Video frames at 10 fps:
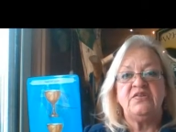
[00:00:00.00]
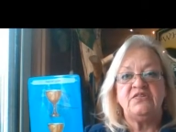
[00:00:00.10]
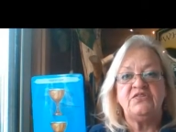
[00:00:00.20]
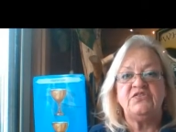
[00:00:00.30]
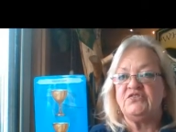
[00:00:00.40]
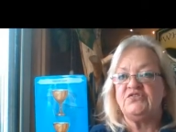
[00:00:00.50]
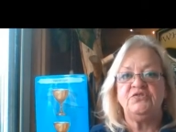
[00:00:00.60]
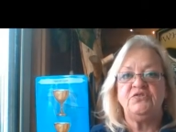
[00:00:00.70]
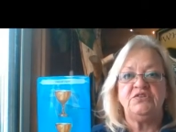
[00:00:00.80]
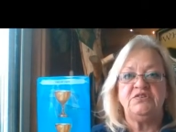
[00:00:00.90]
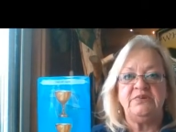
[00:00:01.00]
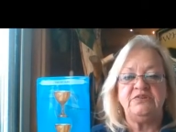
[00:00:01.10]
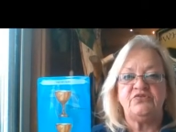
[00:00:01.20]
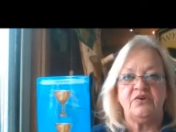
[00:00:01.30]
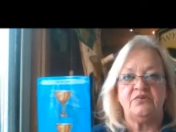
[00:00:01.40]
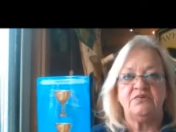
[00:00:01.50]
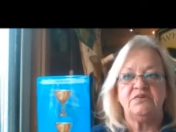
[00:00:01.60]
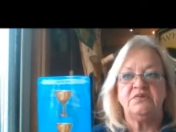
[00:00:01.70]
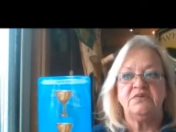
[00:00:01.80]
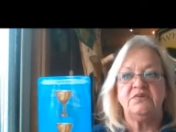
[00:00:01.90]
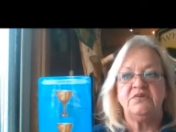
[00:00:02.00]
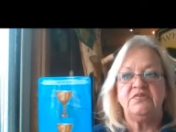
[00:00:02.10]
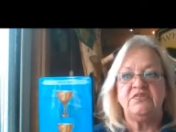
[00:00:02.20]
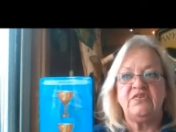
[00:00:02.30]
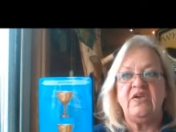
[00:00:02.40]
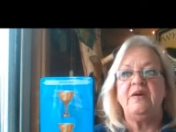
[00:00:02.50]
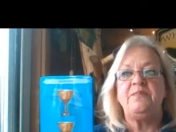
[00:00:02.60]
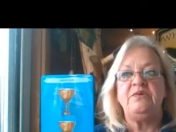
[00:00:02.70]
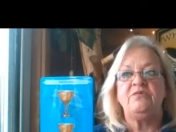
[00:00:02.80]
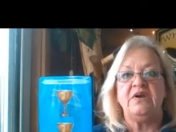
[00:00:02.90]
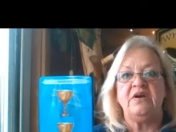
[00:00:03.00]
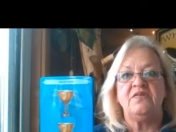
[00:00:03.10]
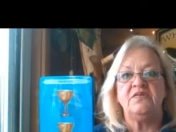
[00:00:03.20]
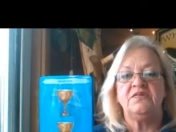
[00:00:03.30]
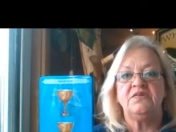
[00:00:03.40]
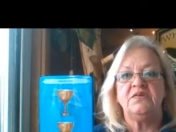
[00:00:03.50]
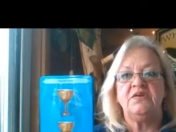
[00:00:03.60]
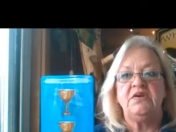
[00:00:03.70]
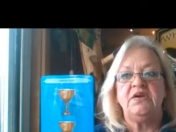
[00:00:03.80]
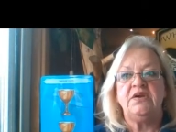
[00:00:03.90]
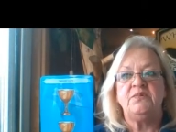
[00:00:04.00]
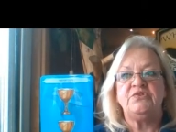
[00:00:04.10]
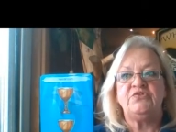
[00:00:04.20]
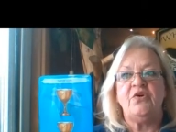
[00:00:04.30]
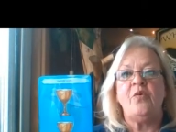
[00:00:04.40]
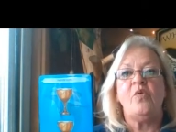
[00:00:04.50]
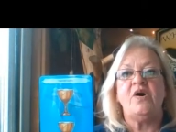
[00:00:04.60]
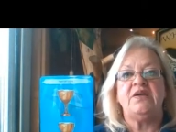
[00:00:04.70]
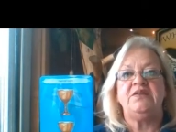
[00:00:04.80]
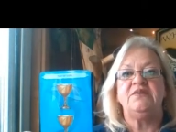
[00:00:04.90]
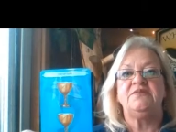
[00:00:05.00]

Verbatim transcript: this is just too good to be true. This can't be real. But you know what?